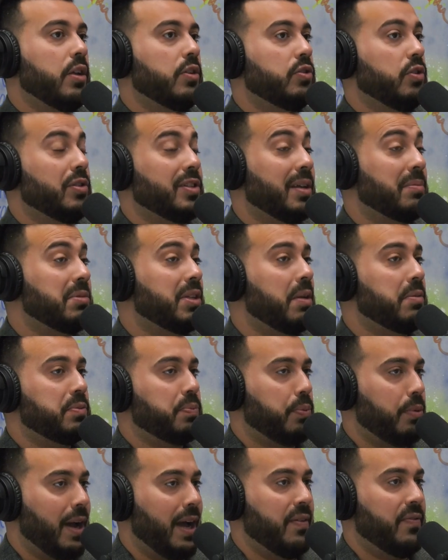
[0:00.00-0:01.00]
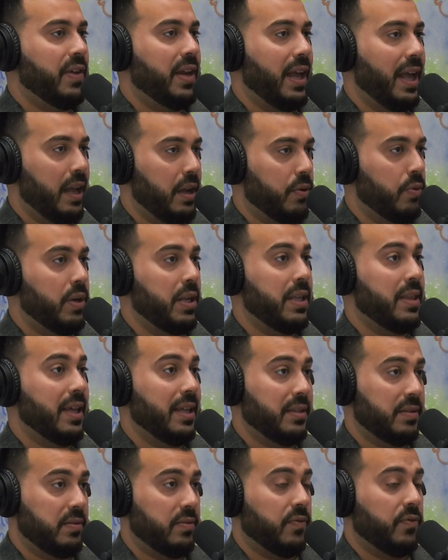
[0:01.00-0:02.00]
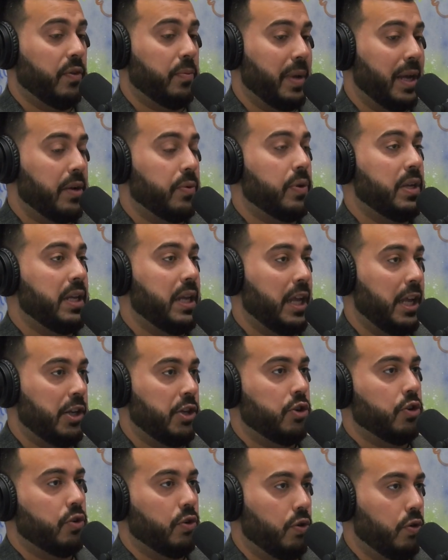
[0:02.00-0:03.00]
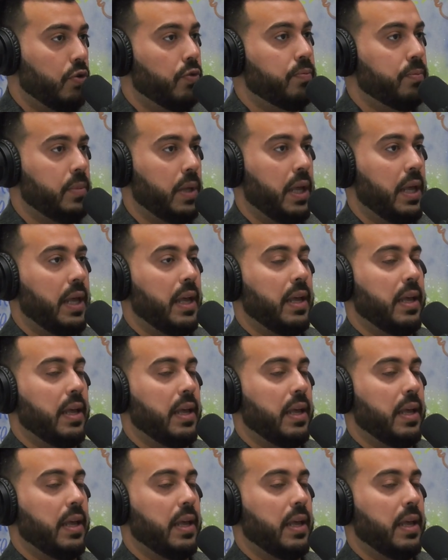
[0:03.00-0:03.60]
So sometimes private equity that's from equity in your home